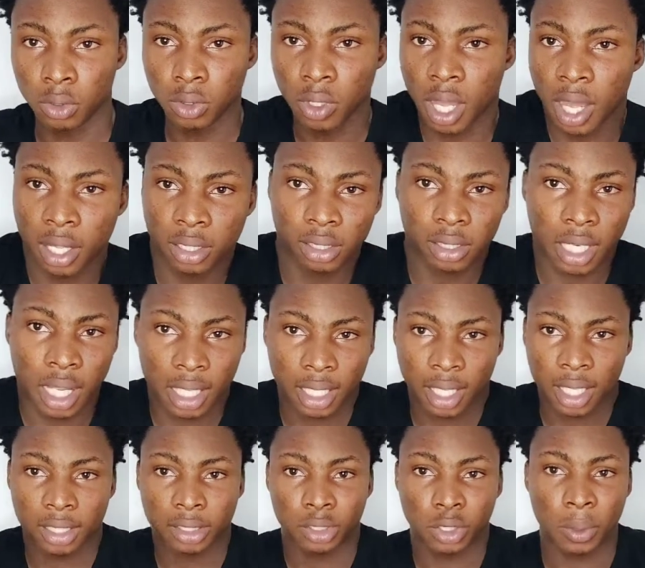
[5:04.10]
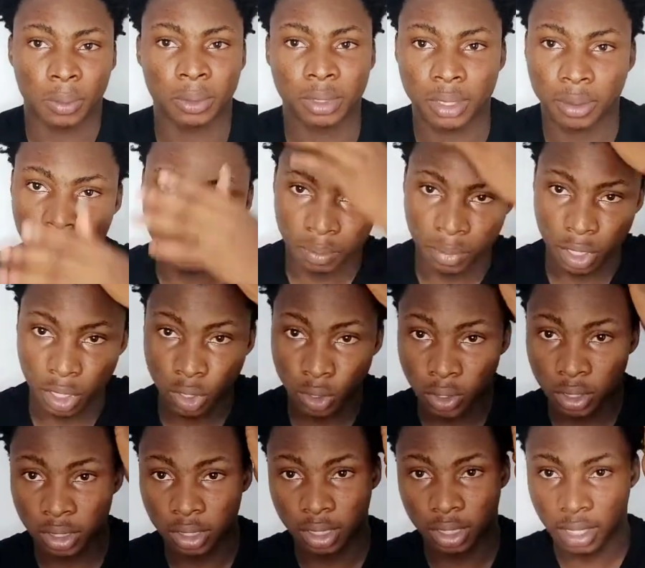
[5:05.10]
know how to like get jobs
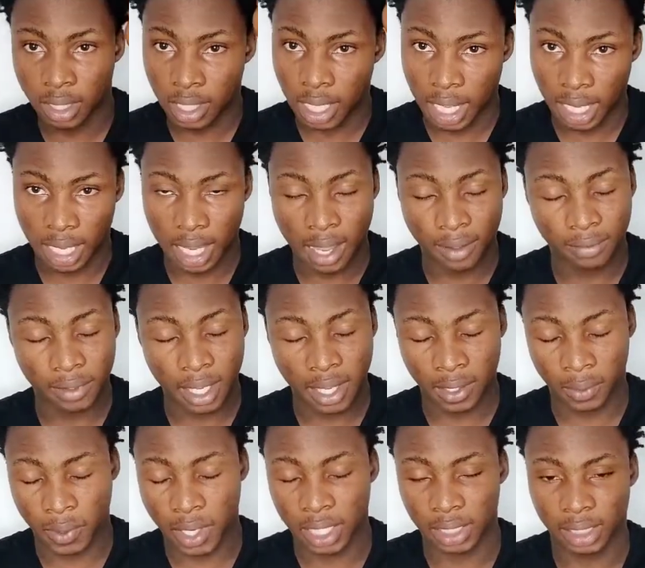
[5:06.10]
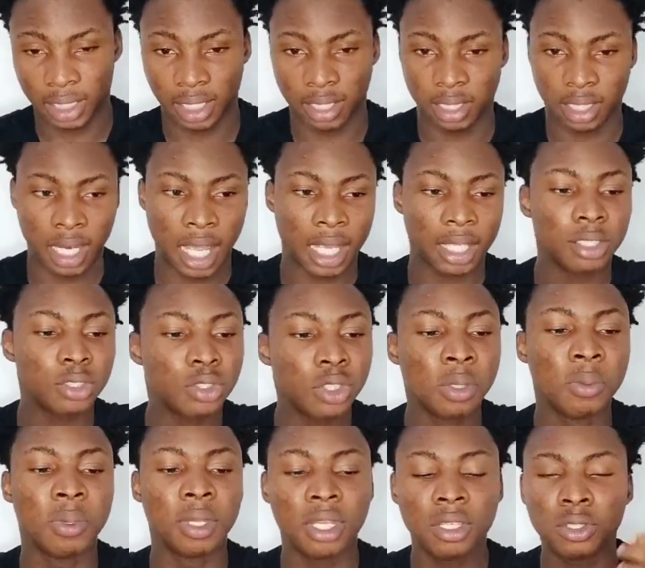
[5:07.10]
beyond like after NYC and the like. So you
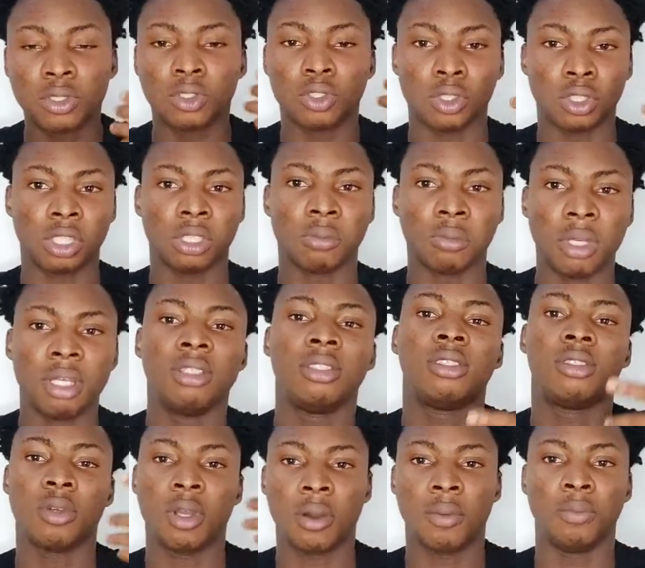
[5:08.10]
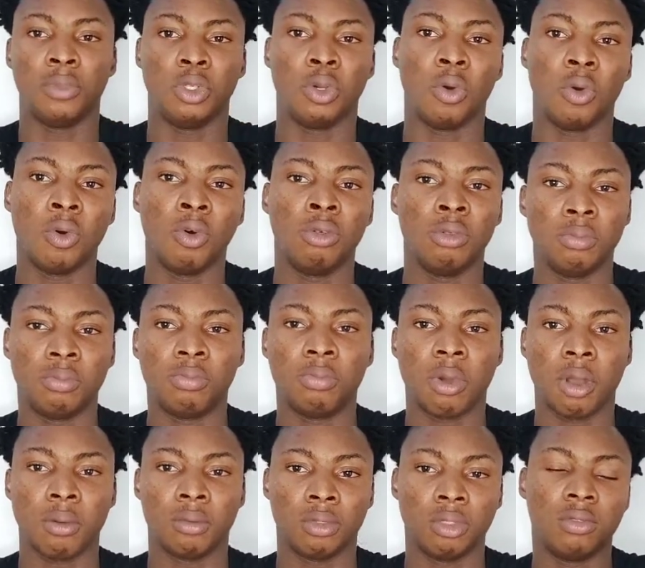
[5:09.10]
begin to document your own
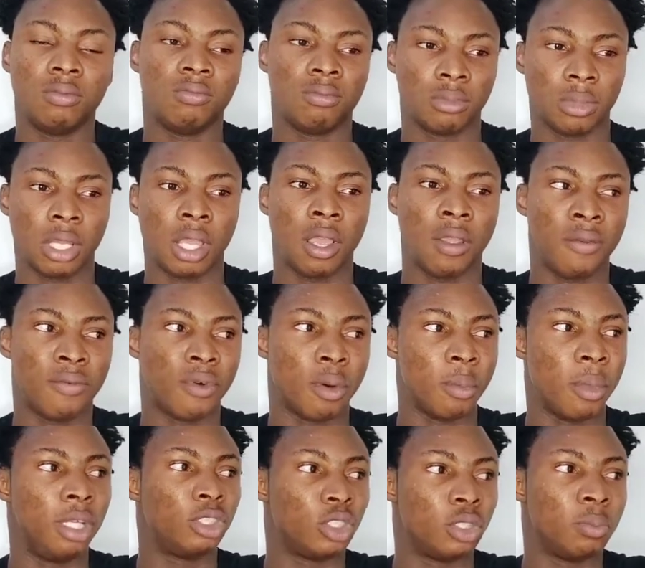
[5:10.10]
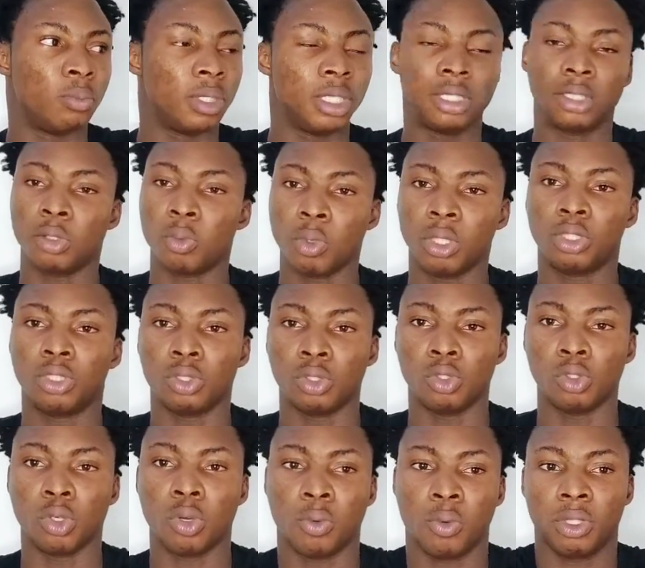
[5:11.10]
information based on what you
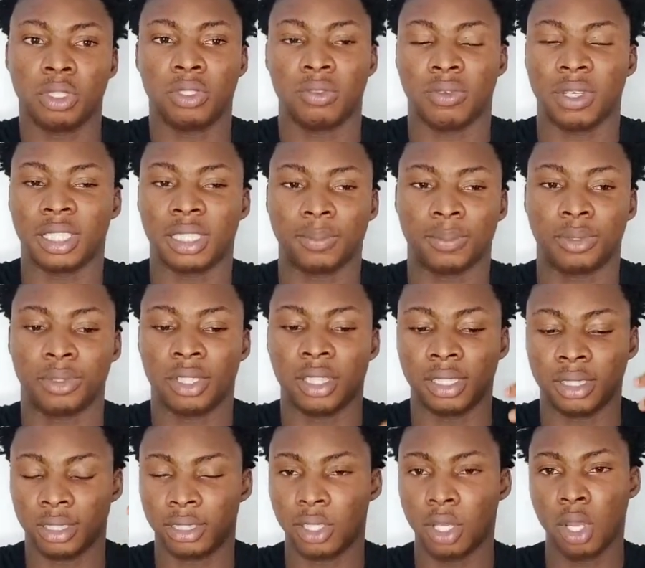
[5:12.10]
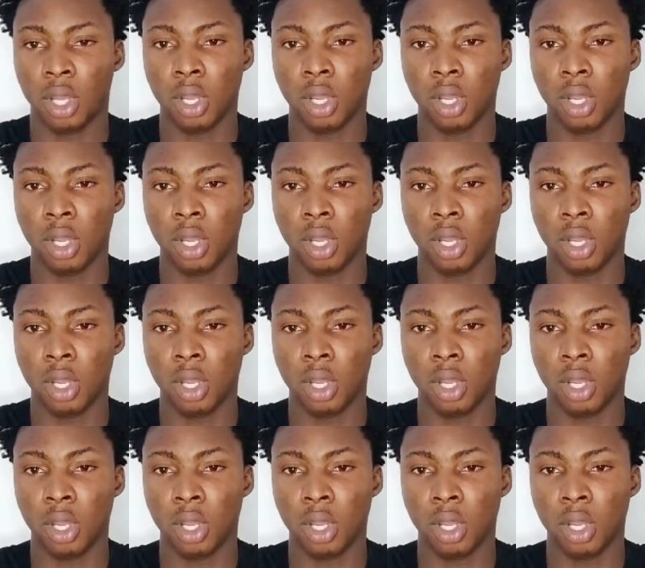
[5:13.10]
know or what you've experienced